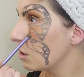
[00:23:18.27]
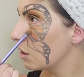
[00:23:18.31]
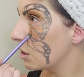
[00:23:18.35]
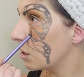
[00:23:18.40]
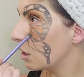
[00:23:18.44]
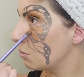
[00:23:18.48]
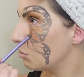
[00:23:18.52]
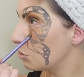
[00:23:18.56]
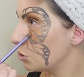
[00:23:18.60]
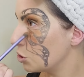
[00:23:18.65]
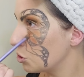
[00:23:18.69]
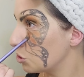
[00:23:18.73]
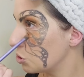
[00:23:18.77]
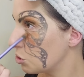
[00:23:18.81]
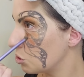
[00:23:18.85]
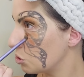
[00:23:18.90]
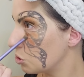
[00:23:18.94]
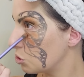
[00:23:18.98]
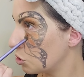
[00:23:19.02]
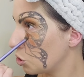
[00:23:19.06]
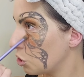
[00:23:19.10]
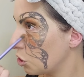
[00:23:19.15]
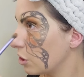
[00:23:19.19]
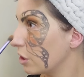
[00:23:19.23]
And I'm just
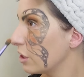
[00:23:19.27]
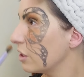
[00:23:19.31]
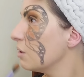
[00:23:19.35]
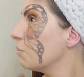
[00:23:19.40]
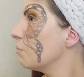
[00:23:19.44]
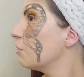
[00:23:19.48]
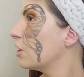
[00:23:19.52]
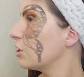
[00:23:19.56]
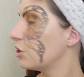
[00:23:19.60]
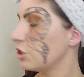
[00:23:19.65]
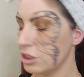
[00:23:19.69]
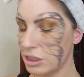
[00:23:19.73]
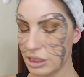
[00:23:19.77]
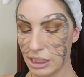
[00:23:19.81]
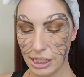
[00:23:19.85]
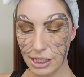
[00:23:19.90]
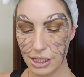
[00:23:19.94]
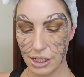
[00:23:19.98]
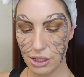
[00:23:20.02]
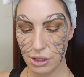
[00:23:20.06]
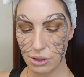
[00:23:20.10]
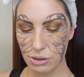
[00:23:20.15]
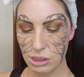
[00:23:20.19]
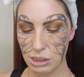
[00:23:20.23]
turning the brush as
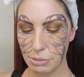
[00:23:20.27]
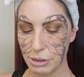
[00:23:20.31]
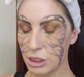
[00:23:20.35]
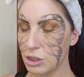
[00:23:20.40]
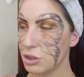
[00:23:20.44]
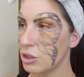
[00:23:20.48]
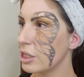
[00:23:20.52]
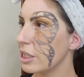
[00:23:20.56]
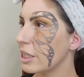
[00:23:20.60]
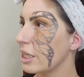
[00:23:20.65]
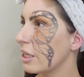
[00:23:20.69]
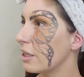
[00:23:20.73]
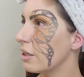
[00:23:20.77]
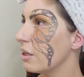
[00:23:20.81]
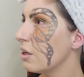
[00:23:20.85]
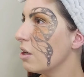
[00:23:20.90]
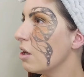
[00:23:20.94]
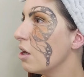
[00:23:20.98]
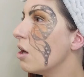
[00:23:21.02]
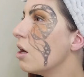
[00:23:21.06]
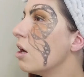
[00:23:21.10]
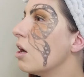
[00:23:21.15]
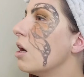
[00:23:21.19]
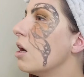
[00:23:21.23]
I go to make sure I get